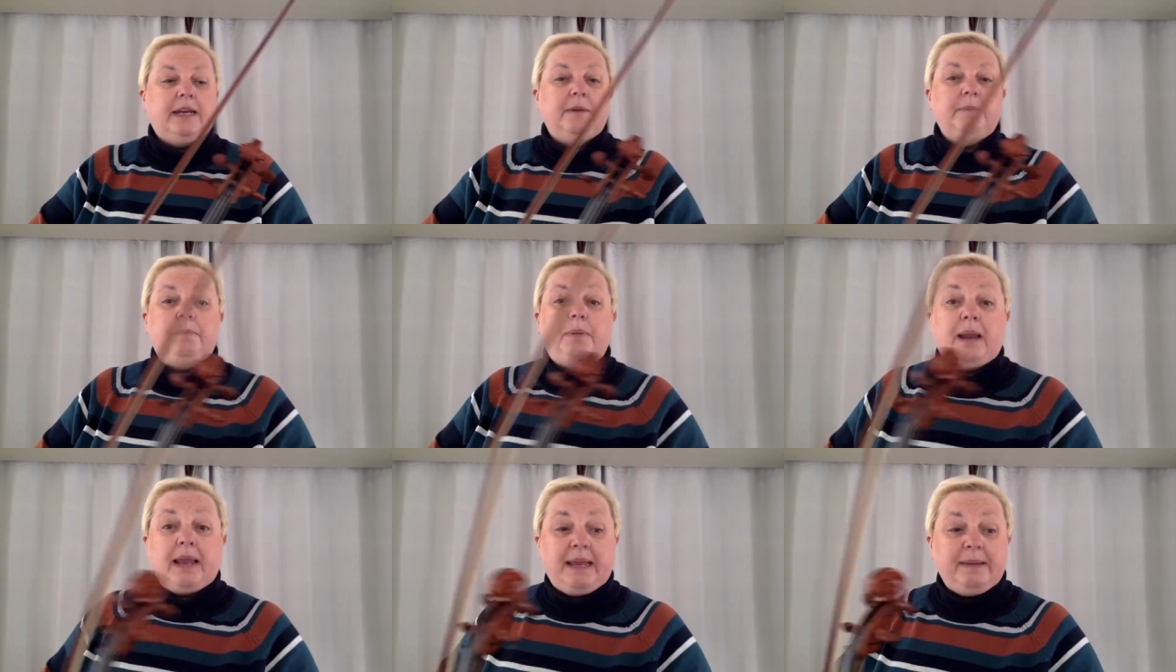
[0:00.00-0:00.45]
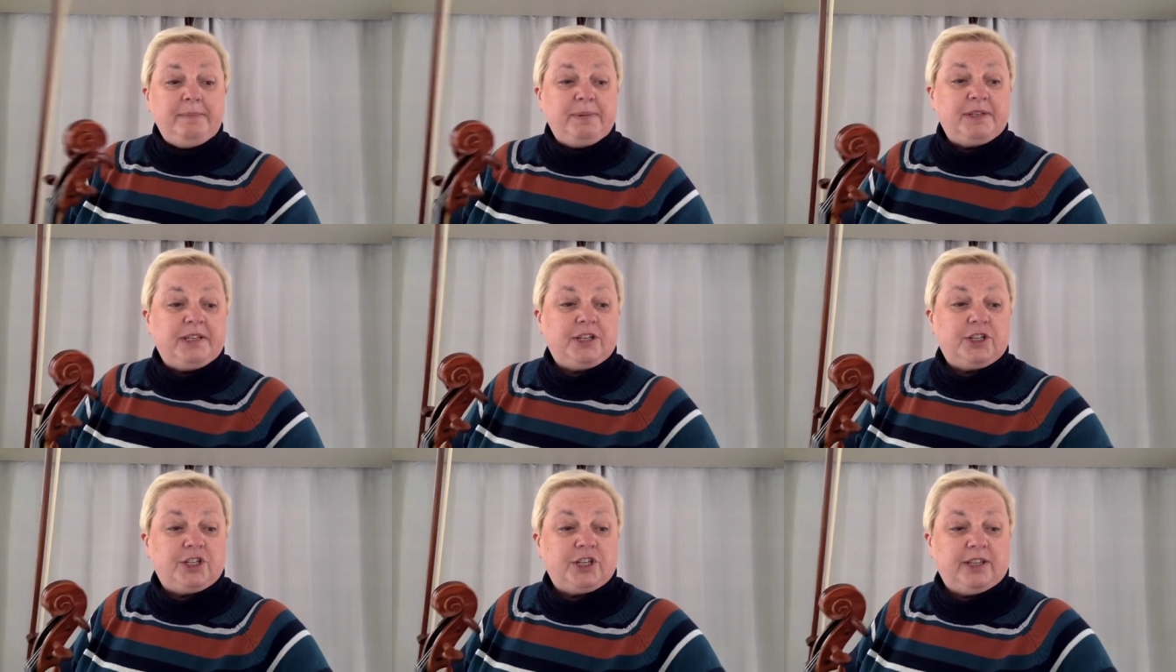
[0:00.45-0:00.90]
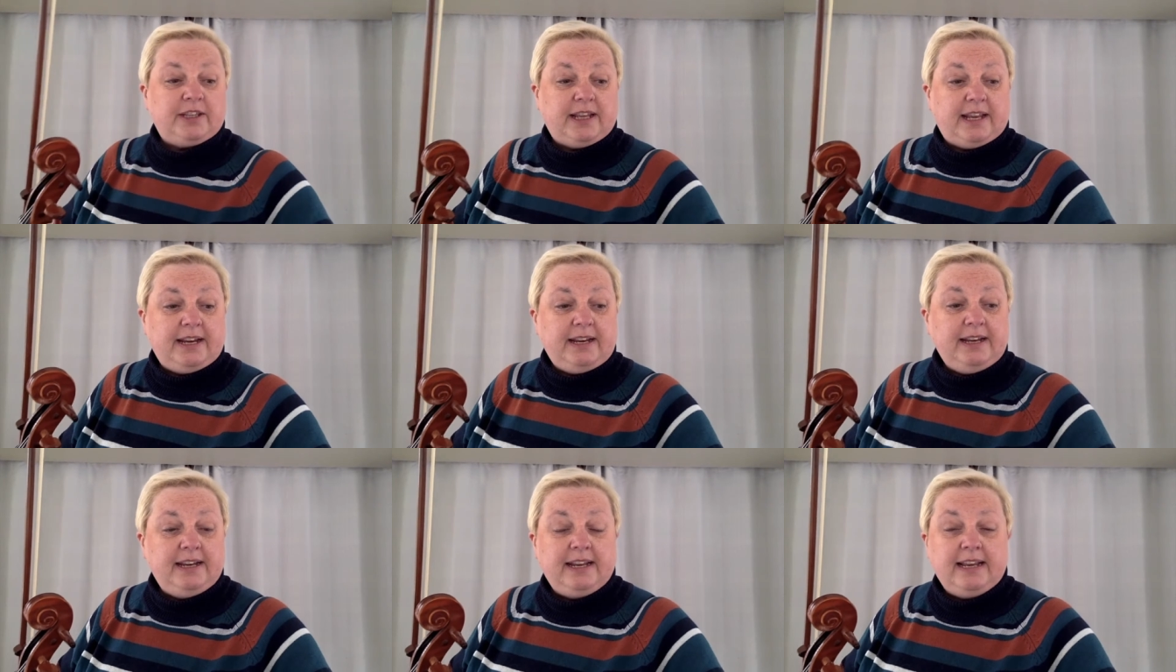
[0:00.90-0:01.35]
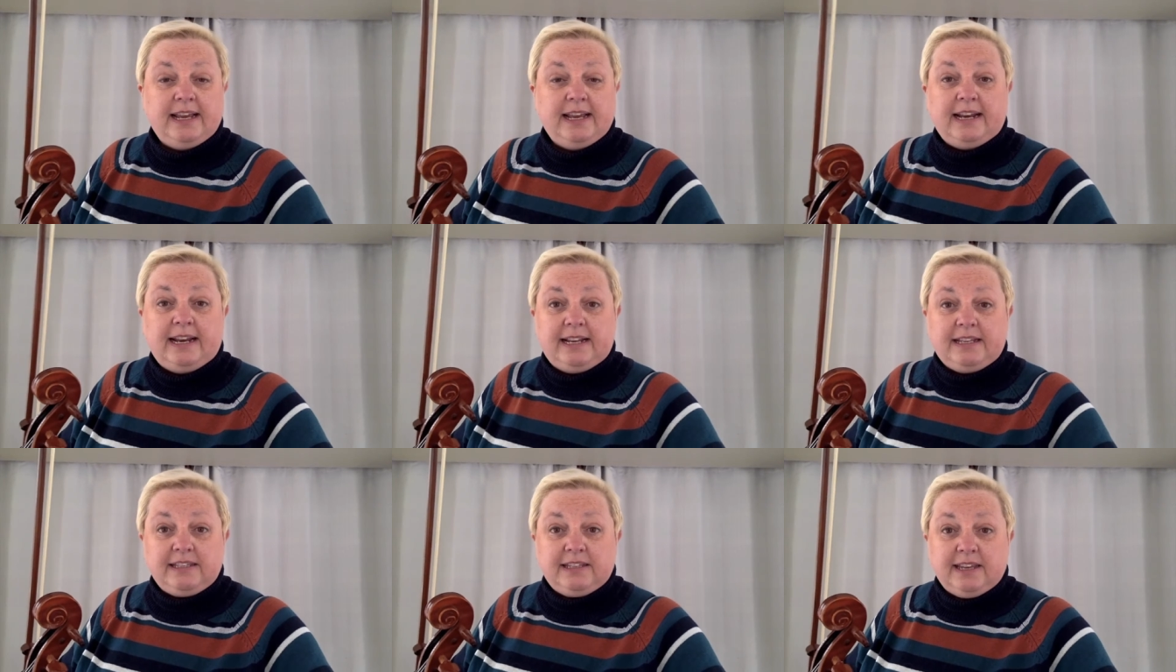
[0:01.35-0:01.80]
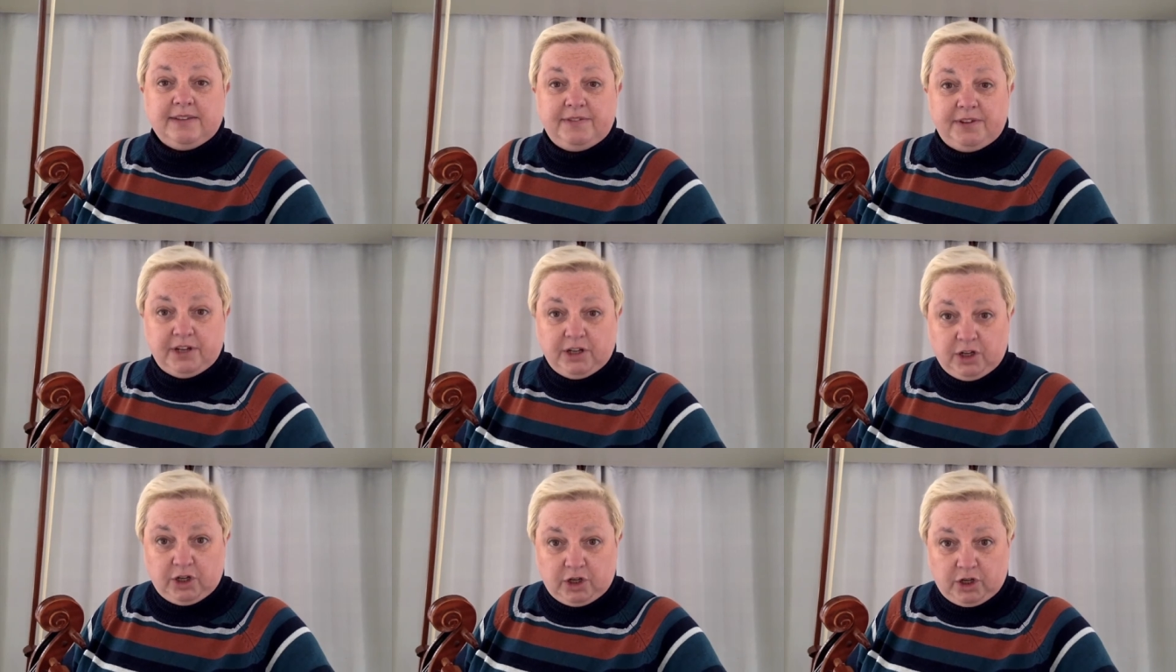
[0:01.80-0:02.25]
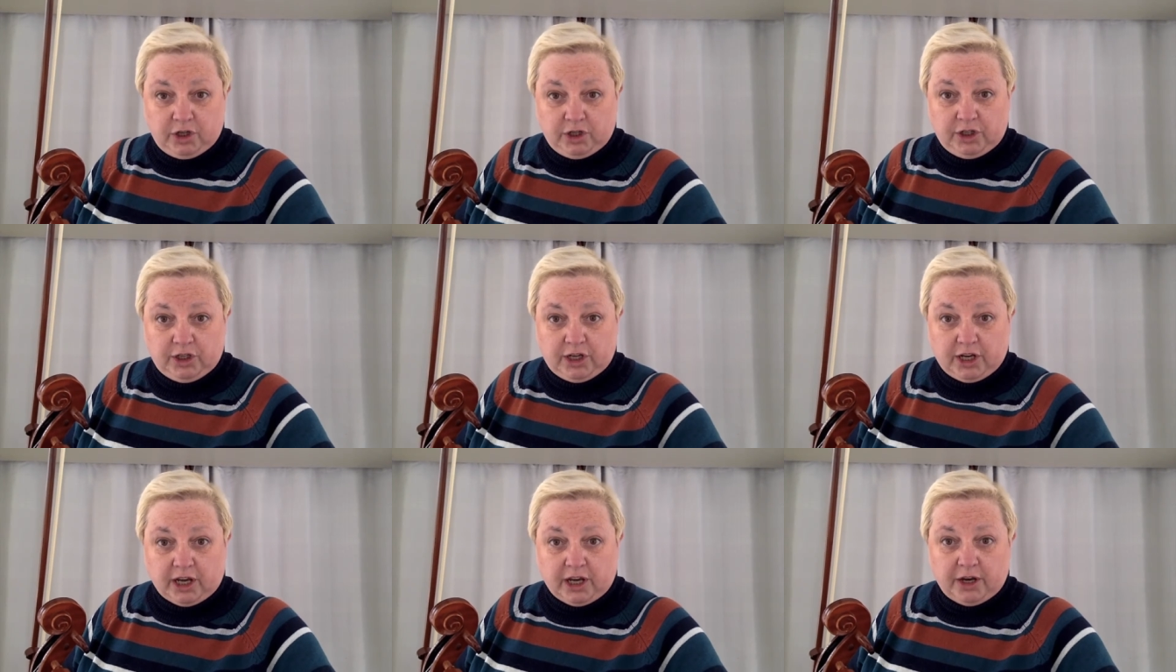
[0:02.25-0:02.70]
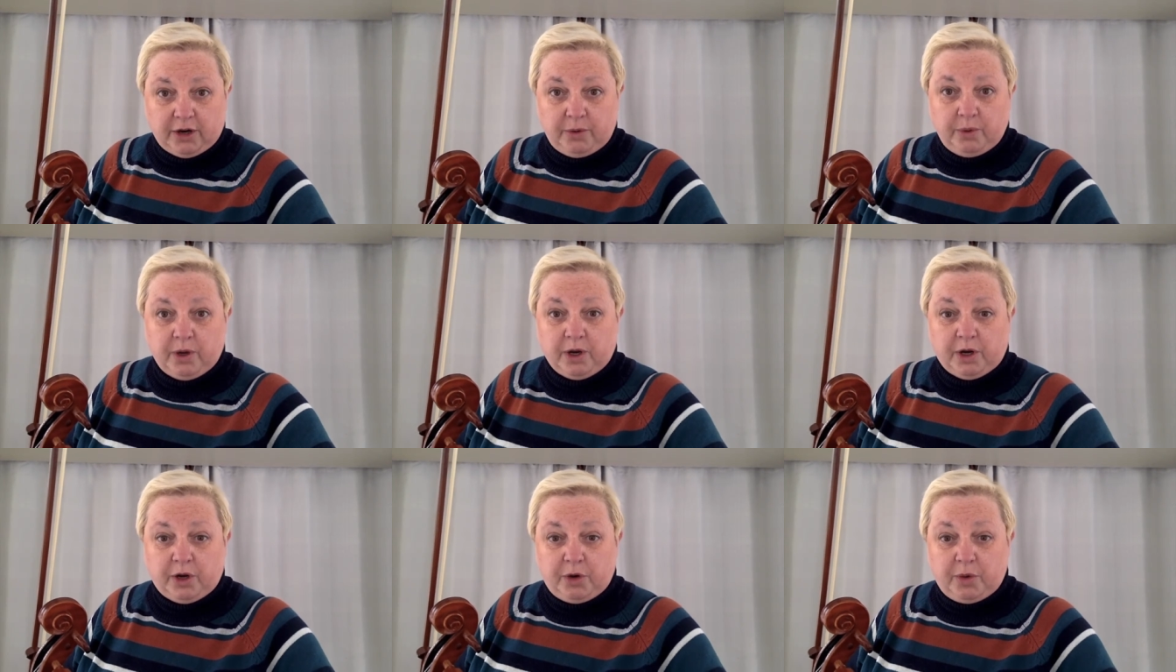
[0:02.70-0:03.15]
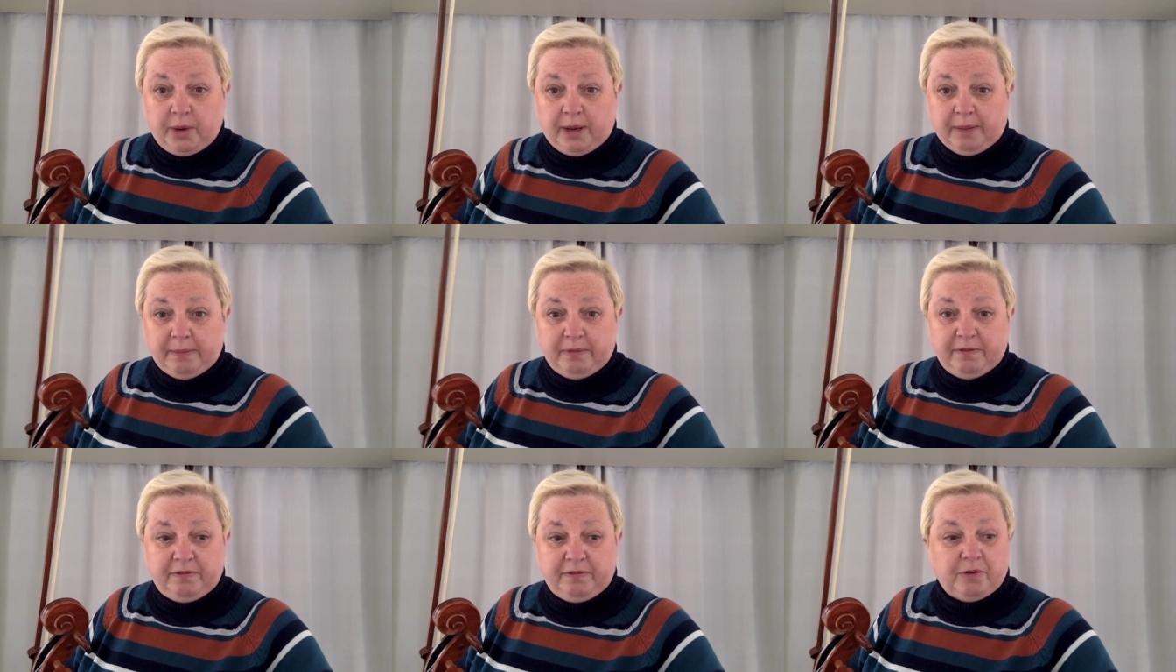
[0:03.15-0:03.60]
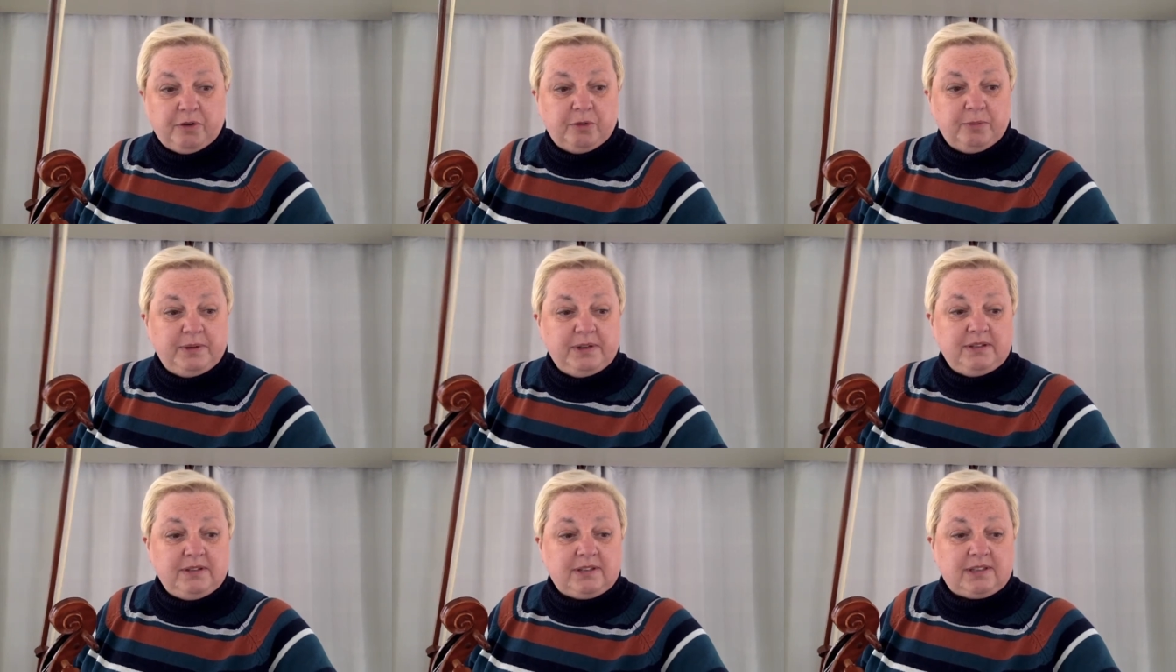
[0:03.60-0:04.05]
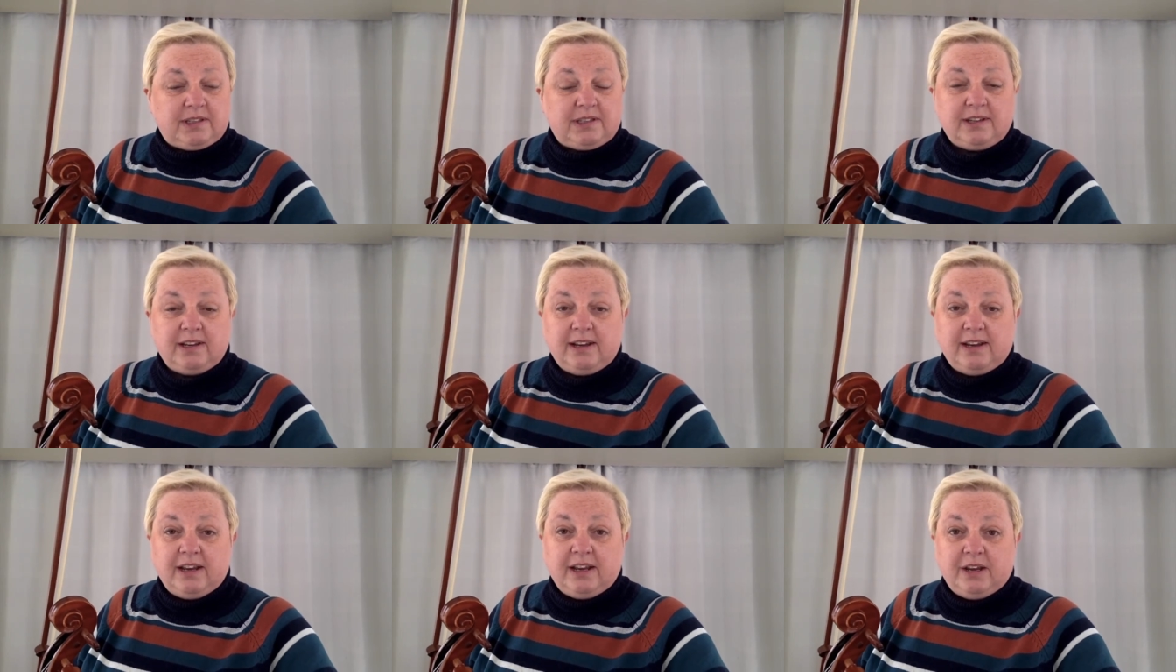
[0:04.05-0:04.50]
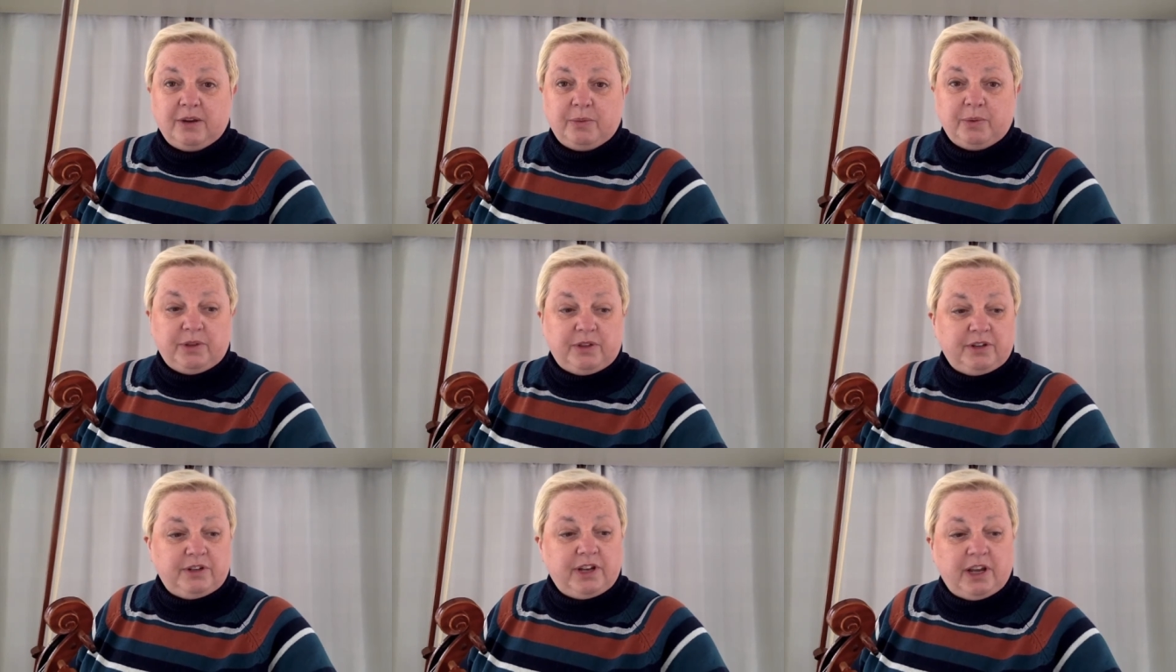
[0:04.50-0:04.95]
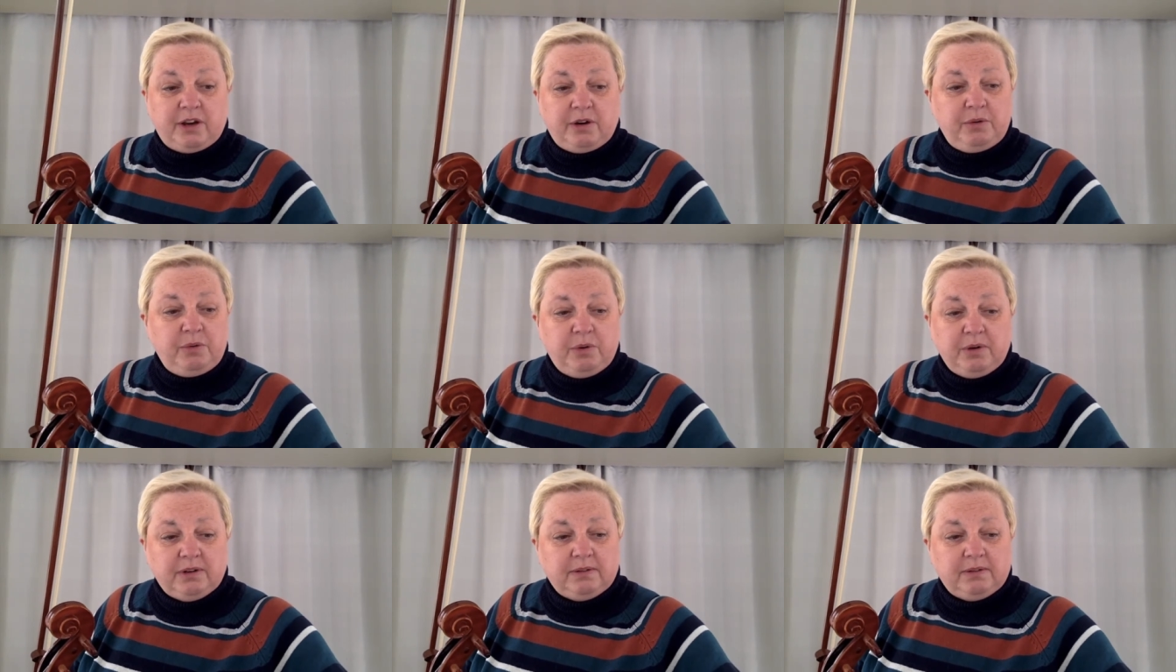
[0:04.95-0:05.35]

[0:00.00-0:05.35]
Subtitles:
Playing position then. Let's give it a good go, a quick performance with no